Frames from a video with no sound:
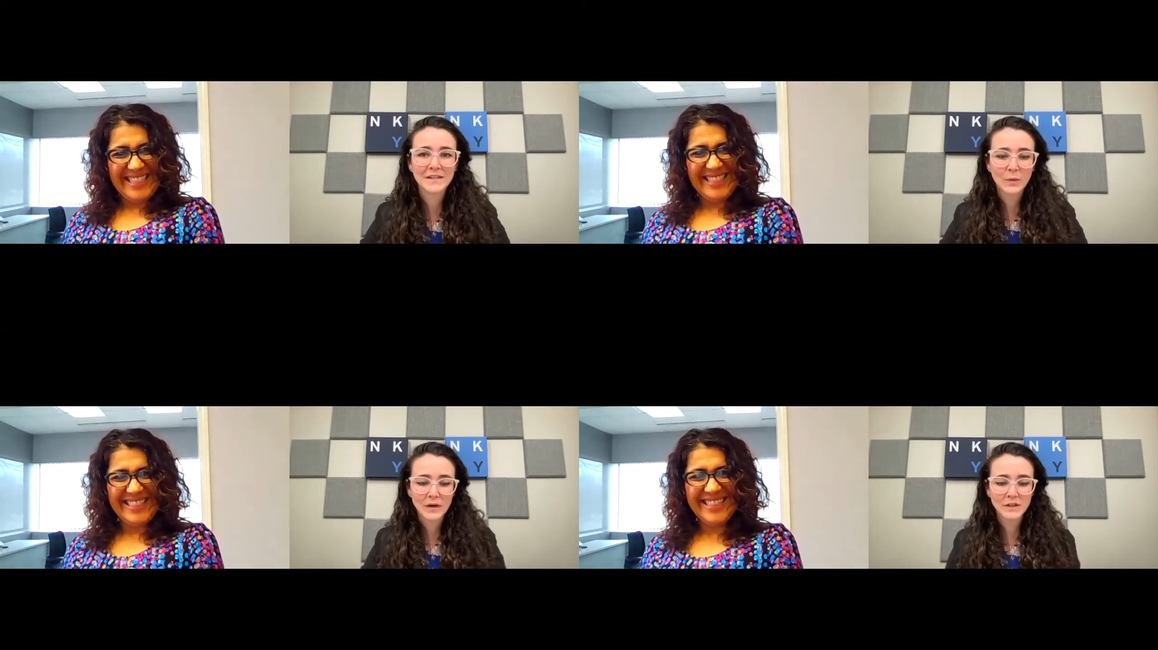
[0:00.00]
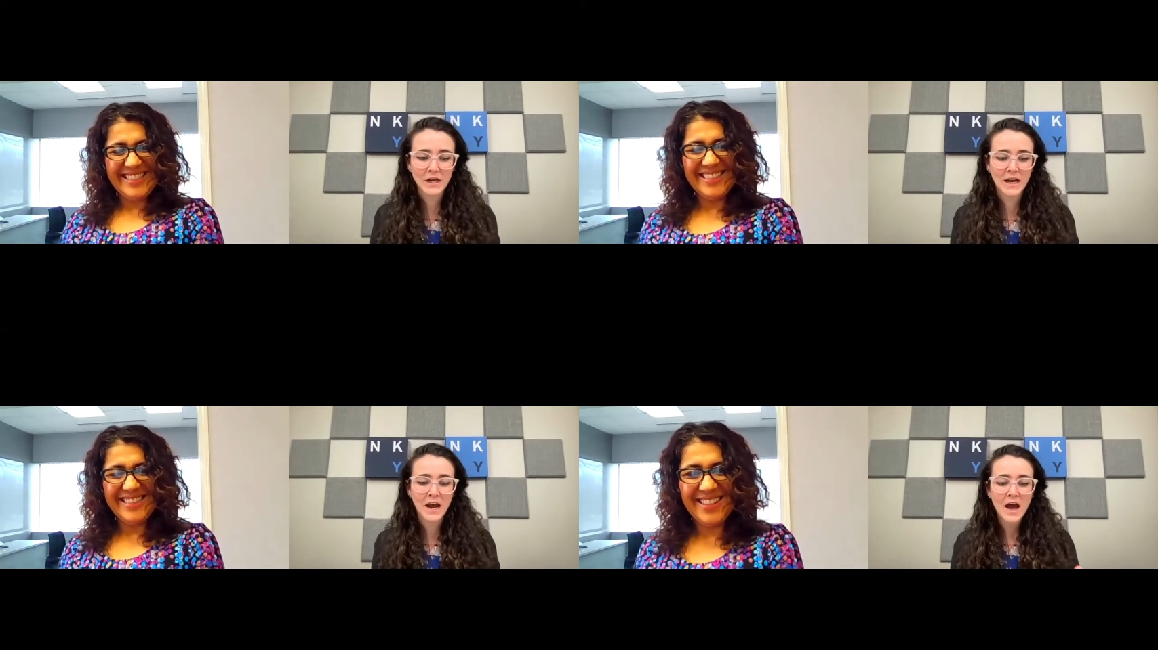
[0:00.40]
Speaker 1: this
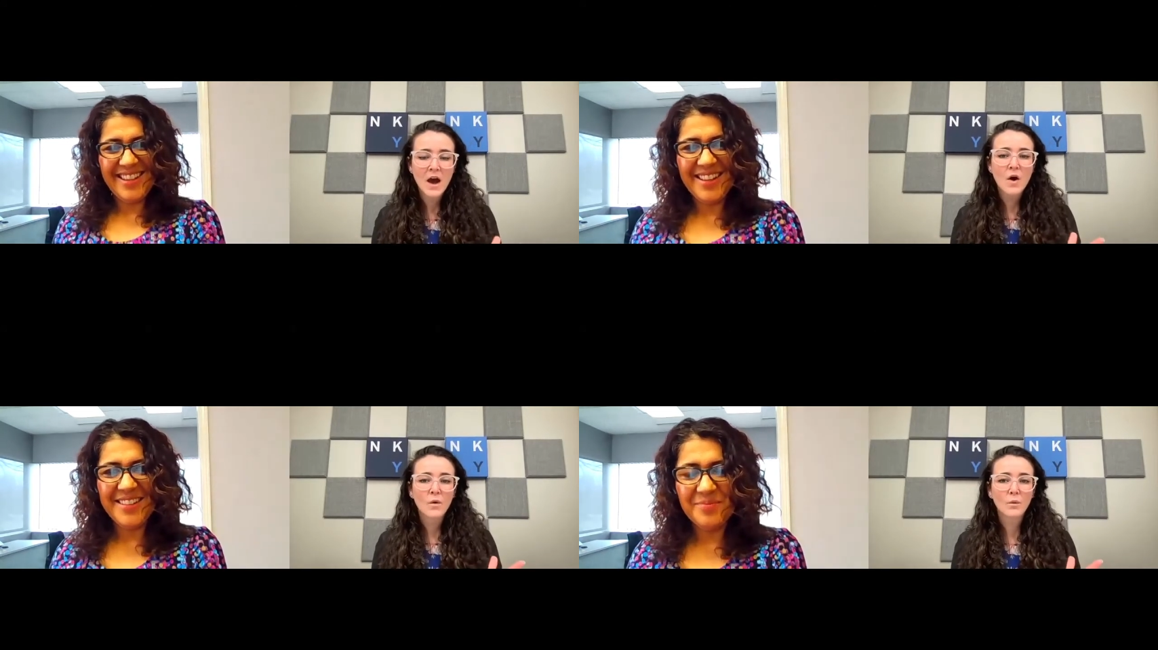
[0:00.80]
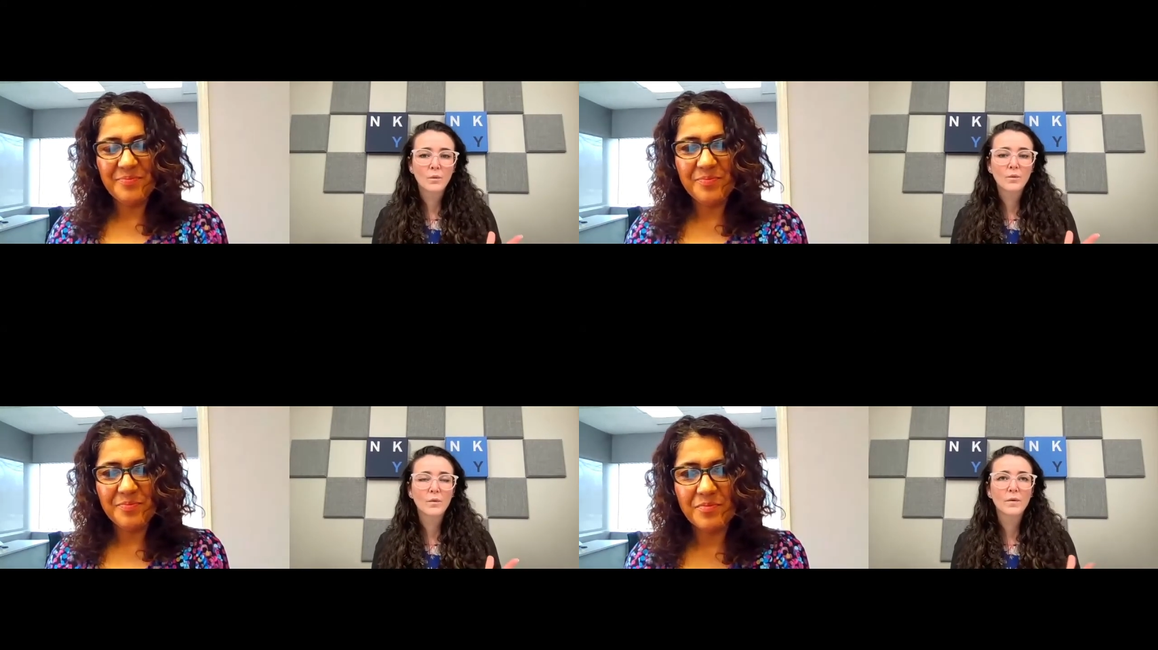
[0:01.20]
question.
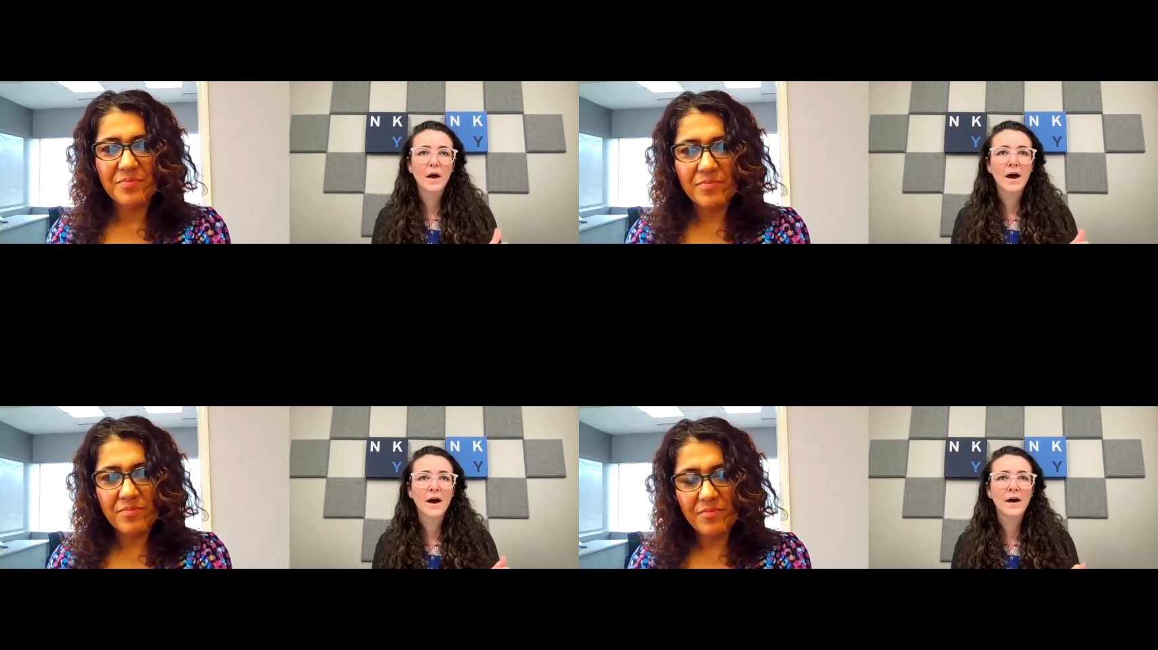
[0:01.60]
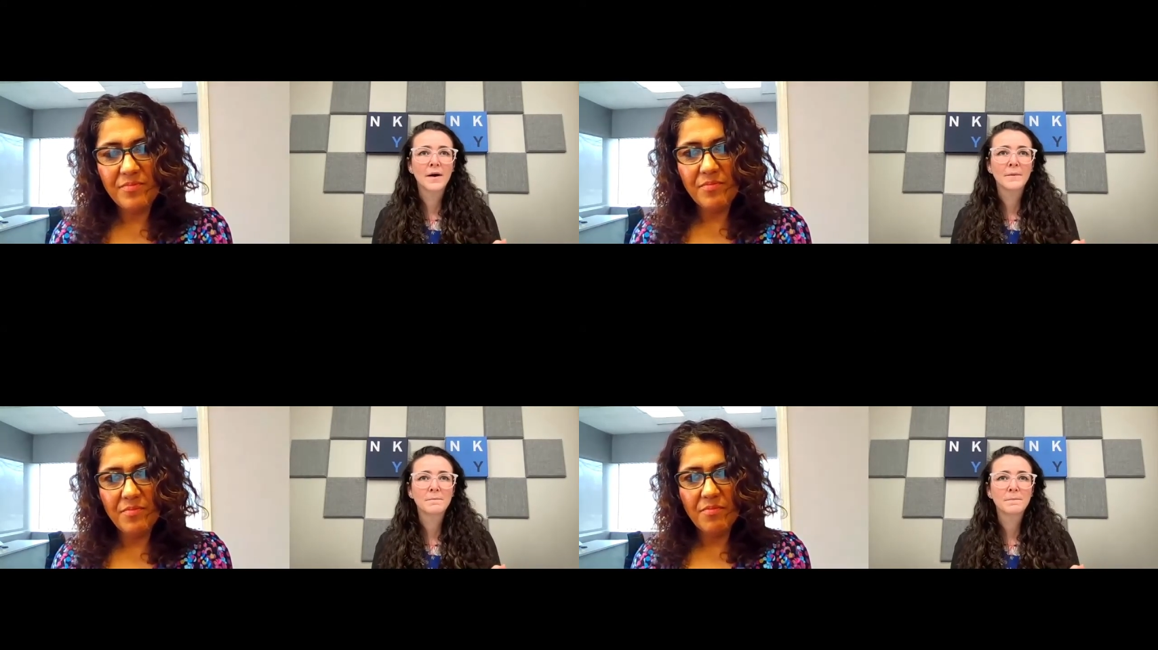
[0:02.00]

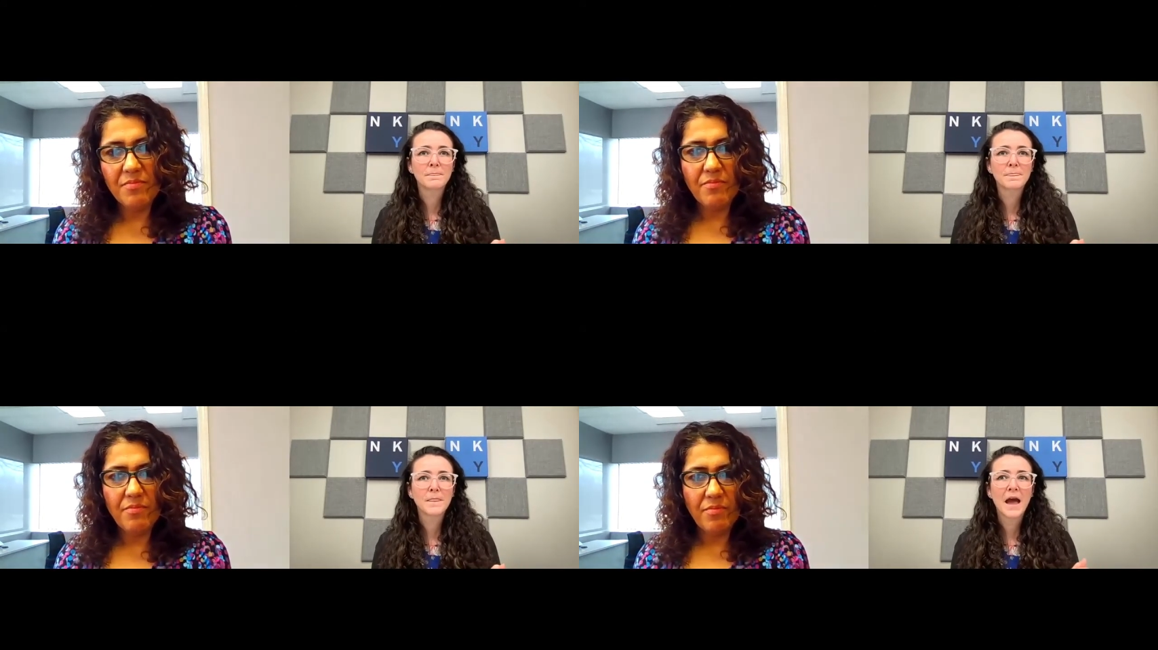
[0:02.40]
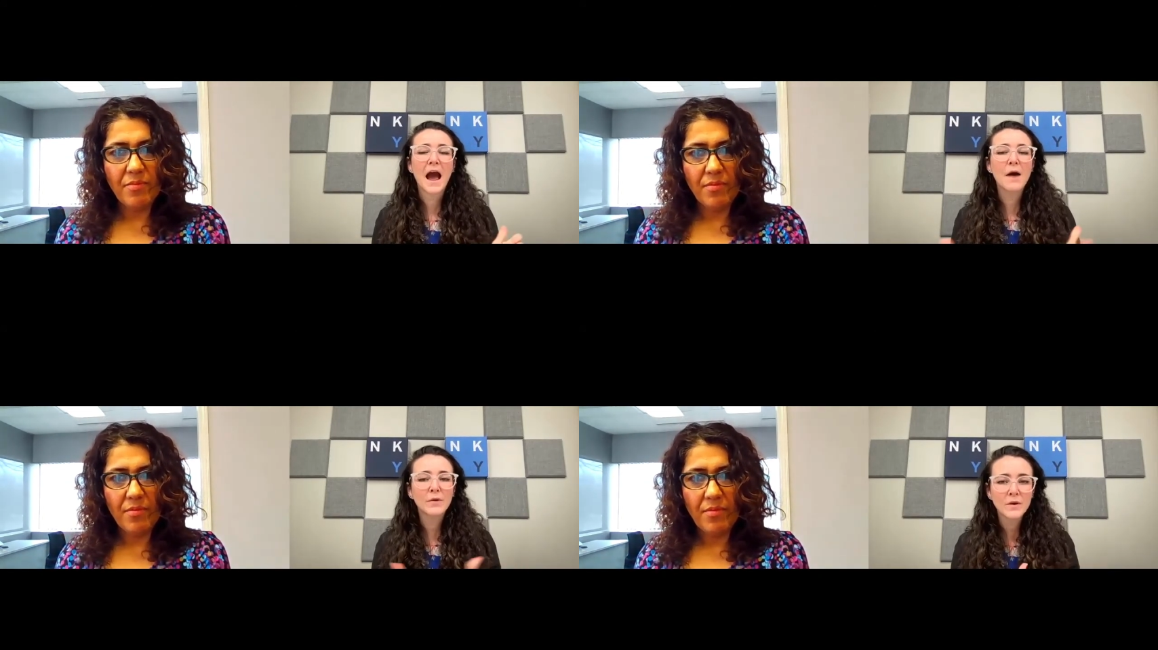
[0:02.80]
Um,
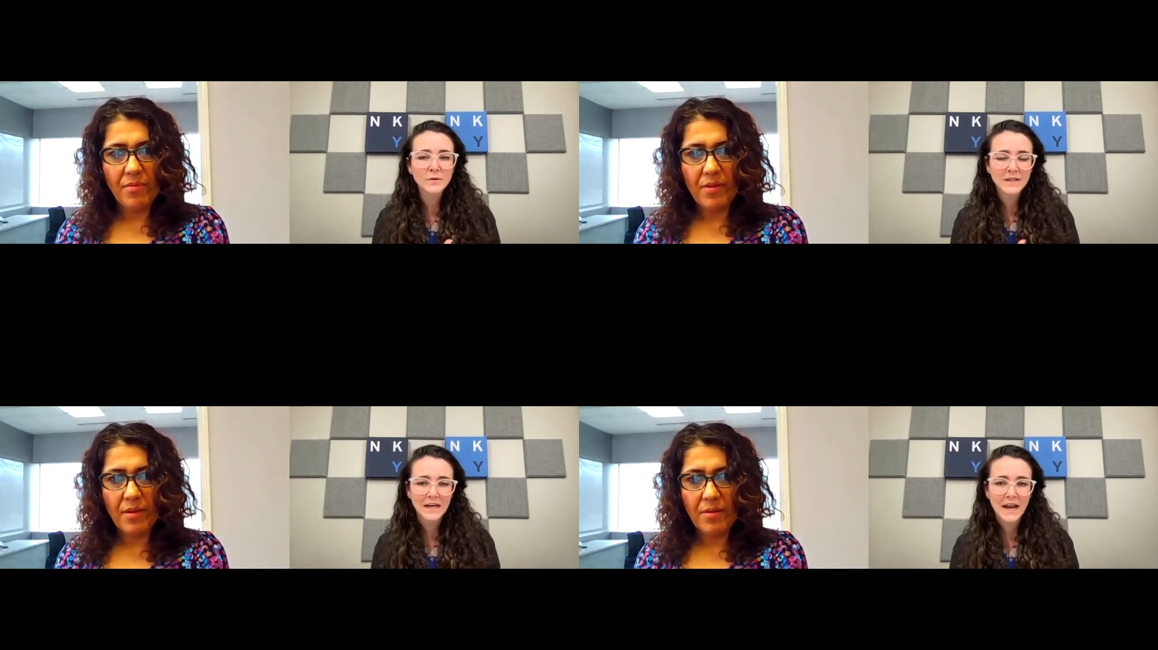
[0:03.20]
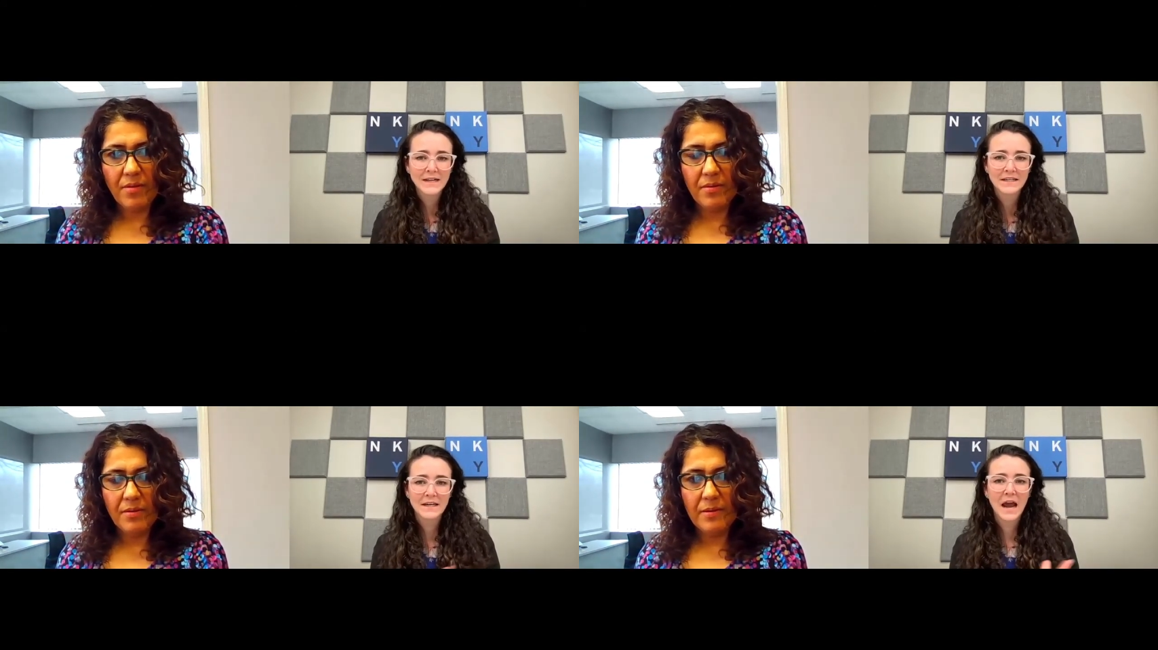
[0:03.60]
how are those connected?